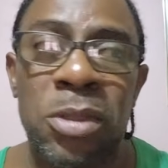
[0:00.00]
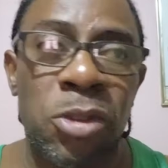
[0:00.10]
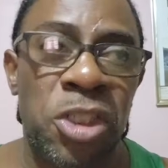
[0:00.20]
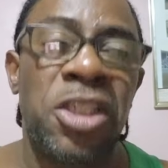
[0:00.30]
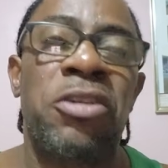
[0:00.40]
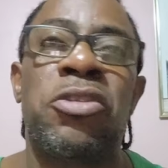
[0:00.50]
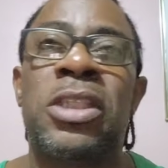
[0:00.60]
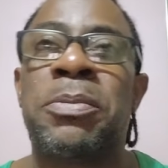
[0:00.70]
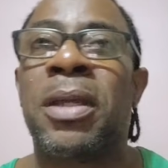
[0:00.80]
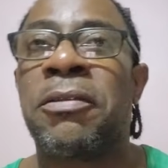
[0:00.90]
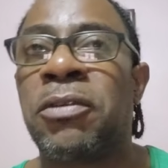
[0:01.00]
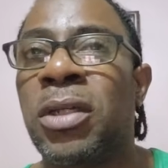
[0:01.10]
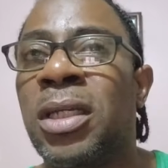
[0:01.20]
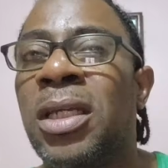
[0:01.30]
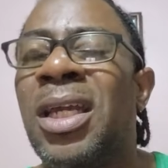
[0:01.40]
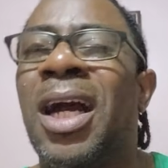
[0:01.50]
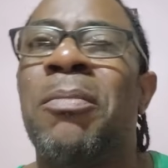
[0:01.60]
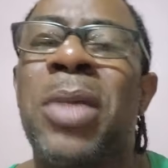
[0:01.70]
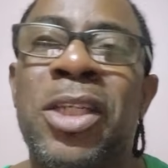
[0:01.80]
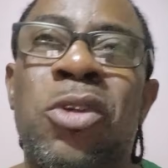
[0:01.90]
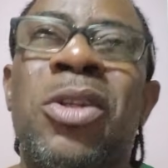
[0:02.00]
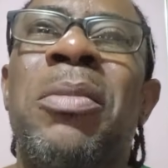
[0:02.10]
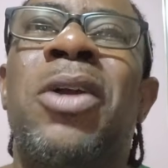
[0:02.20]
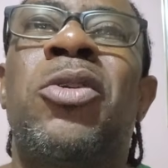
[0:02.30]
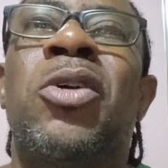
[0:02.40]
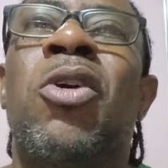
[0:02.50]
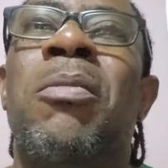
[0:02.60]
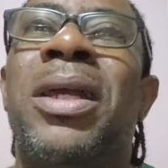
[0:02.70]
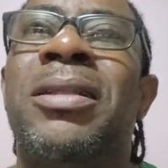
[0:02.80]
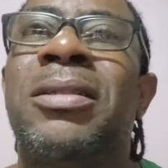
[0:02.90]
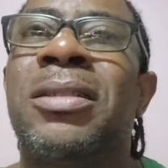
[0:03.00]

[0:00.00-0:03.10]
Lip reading: share it respectfully and make sure you make a comment